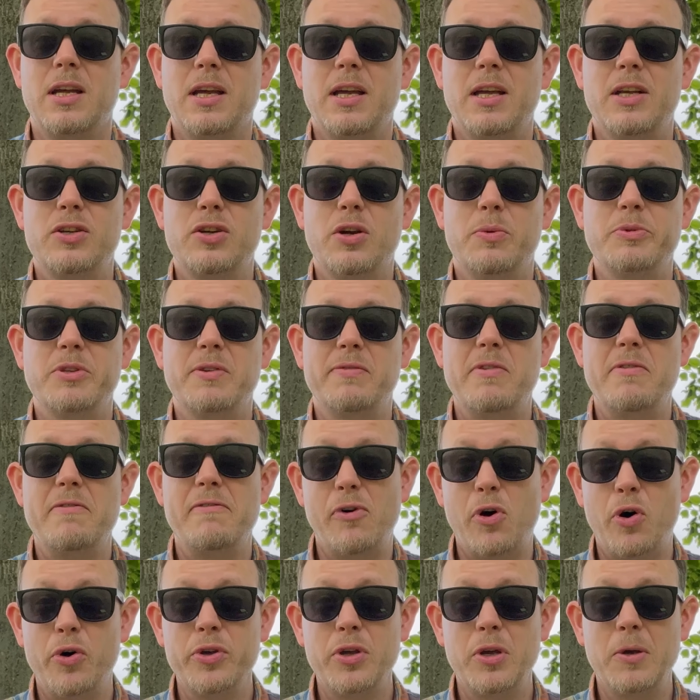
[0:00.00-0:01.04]
in terms of the
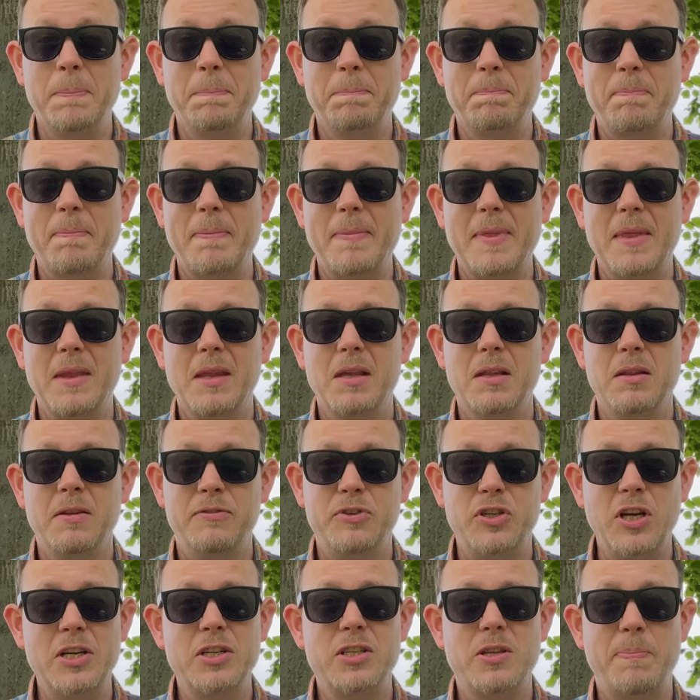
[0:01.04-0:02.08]
volume. We've
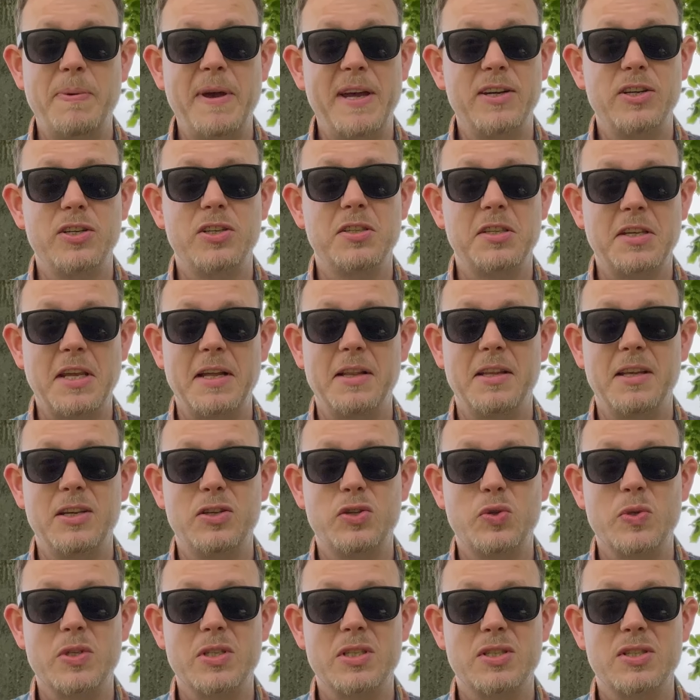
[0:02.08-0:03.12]
changed the pitch slightly,
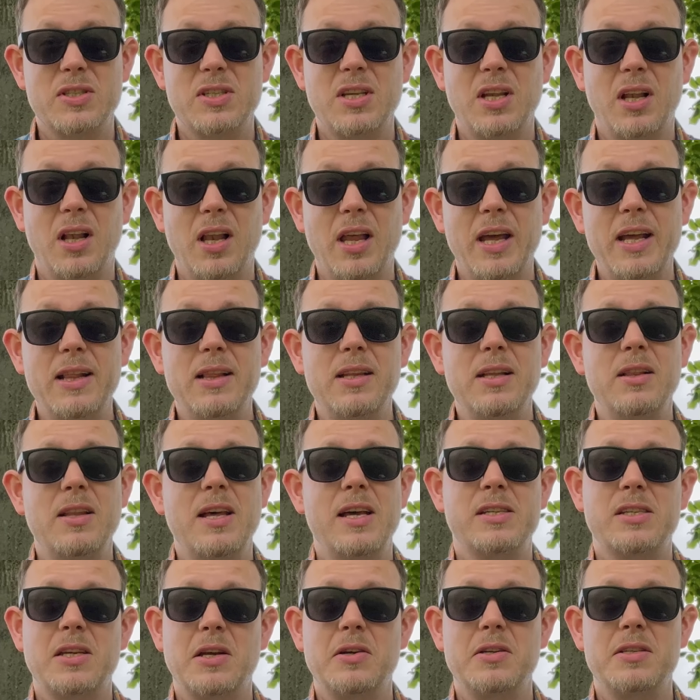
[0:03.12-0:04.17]
so it's slightly
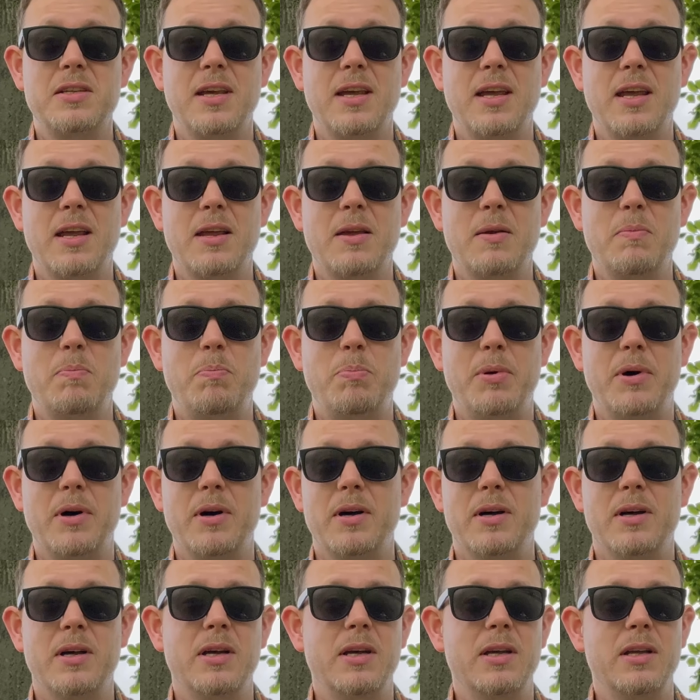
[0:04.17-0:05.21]
less irritating, but
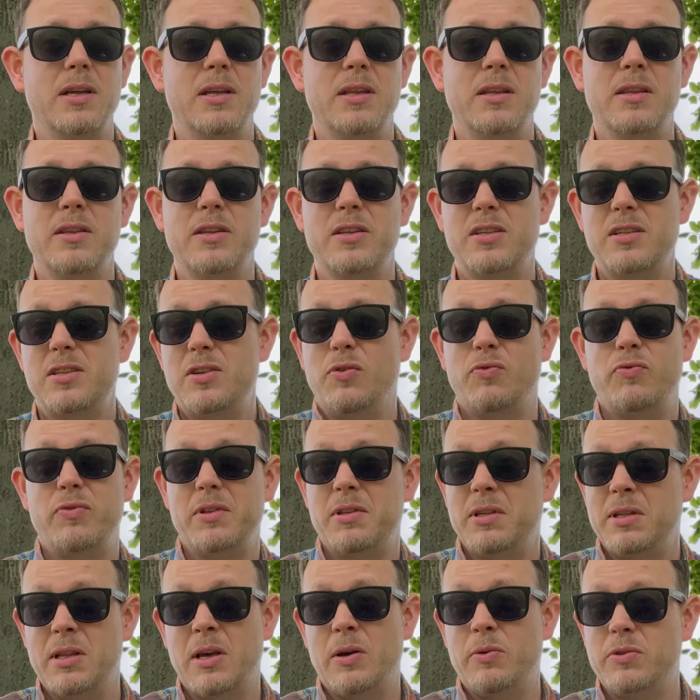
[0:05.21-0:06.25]
it's still
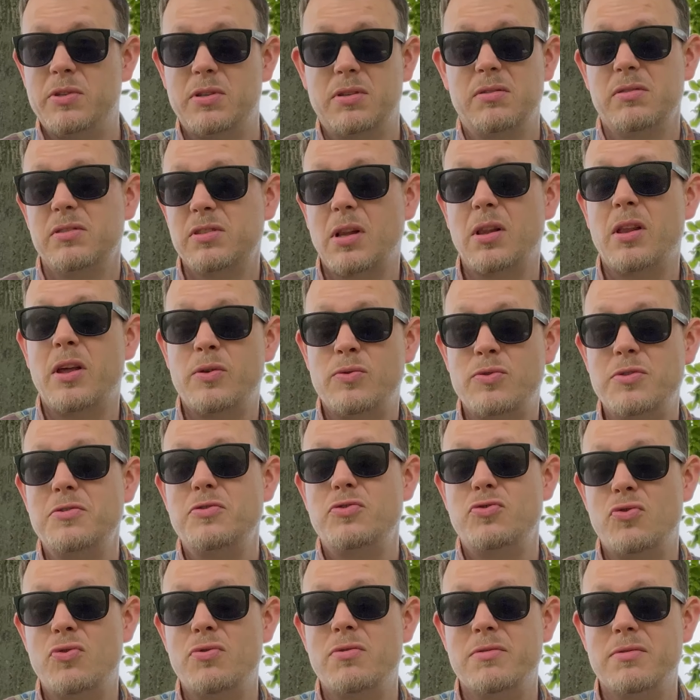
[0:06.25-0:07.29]
really loud. It's a loud
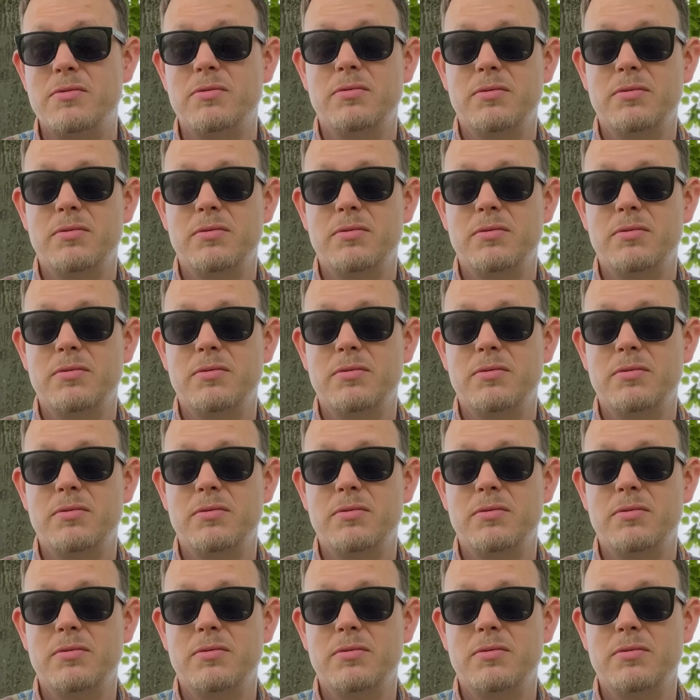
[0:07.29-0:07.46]
drone,